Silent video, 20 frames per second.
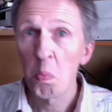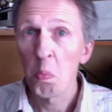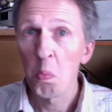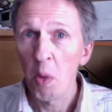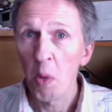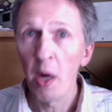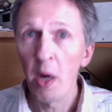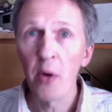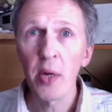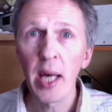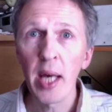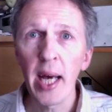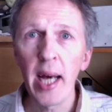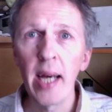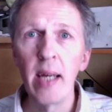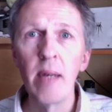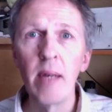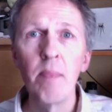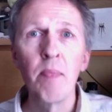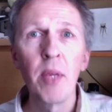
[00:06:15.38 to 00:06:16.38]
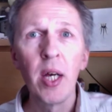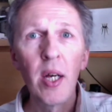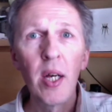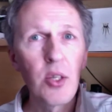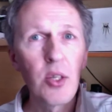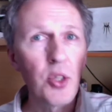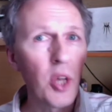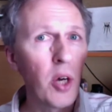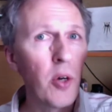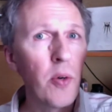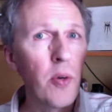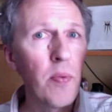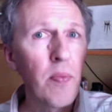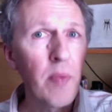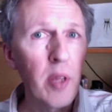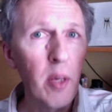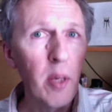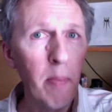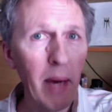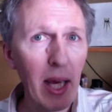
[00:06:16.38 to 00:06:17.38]
Okay, so
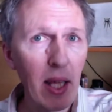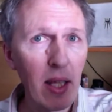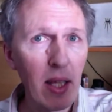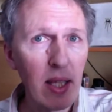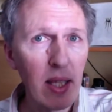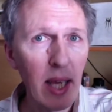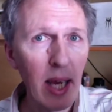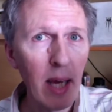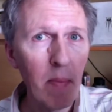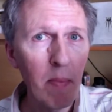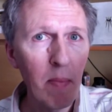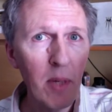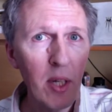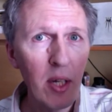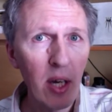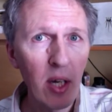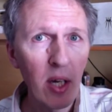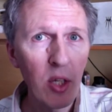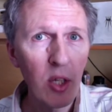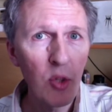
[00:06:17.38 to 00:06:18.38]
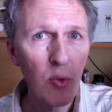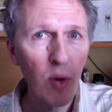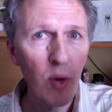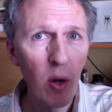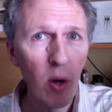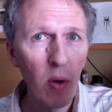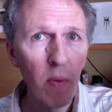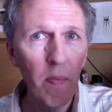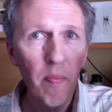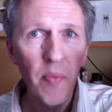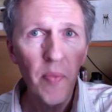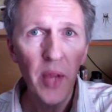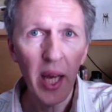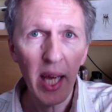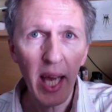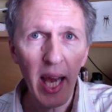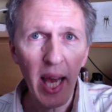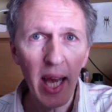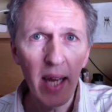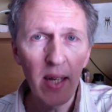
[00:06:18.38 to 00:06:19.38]
you make the same dice roll,
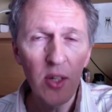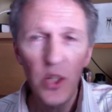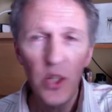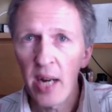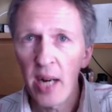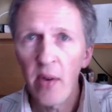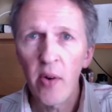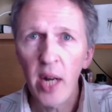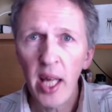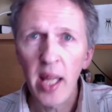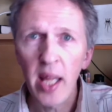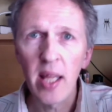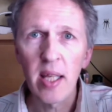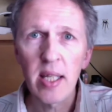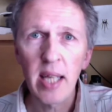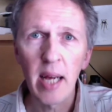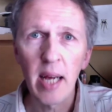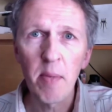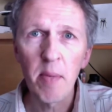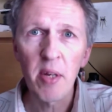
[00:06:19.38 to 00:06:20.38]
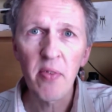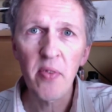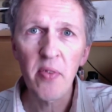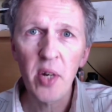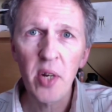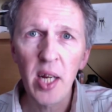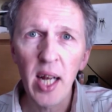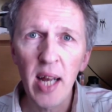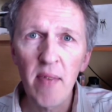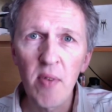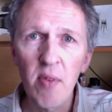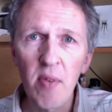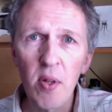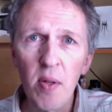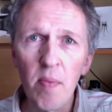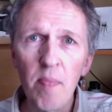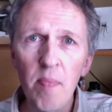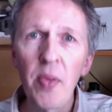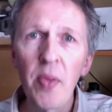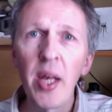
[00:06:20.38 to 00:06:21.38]
again, generally at the same difficulty level,
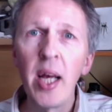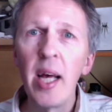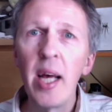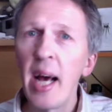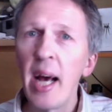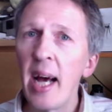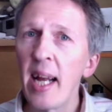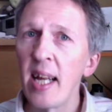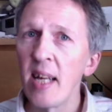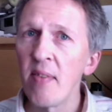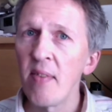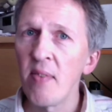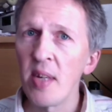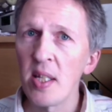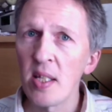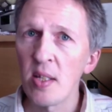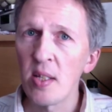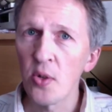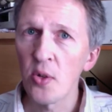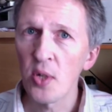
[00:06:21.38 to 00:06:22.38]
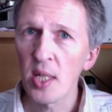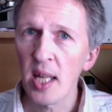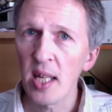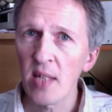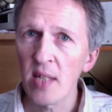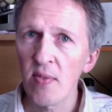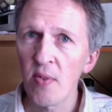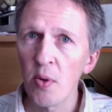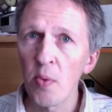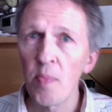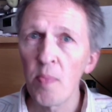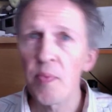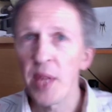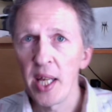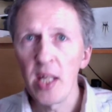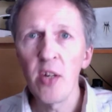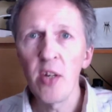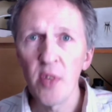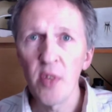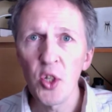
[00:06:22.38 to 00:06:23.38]
and if it's successful, then
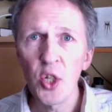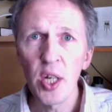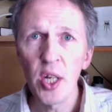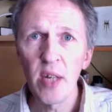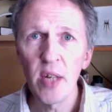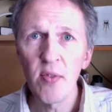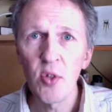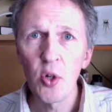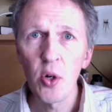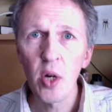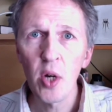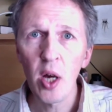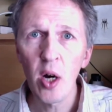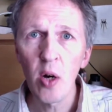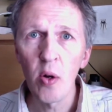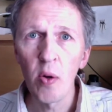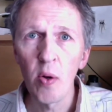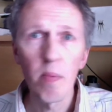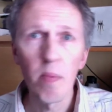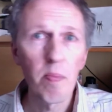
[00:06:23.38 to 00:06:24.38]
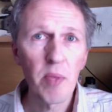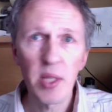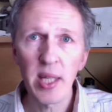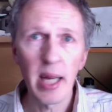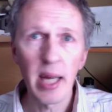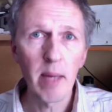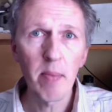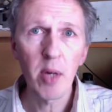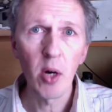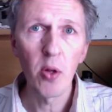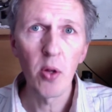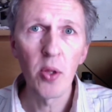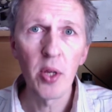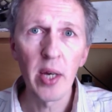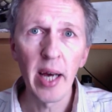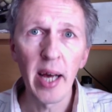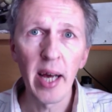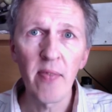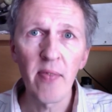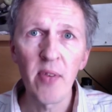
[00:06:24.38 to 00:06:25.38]
you've achieved your goal, the same goal that you
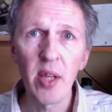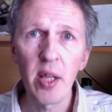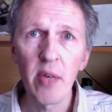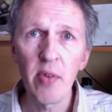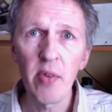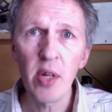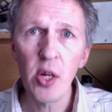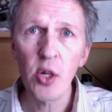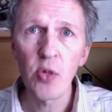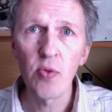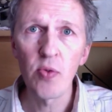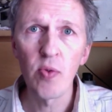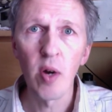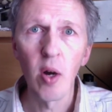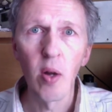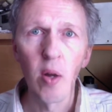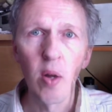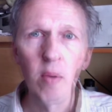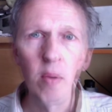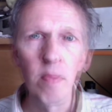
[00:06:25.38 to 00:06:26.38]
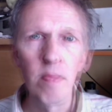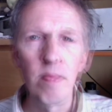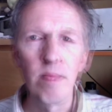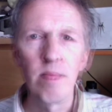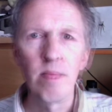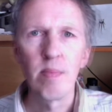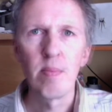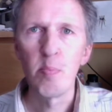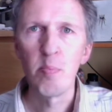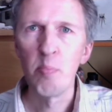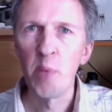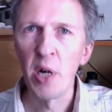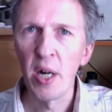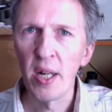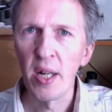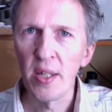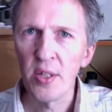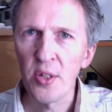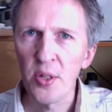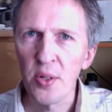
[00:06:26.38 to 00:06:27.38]
had for the original roll.
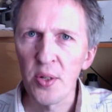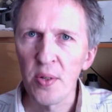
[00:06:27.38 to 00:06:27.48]
But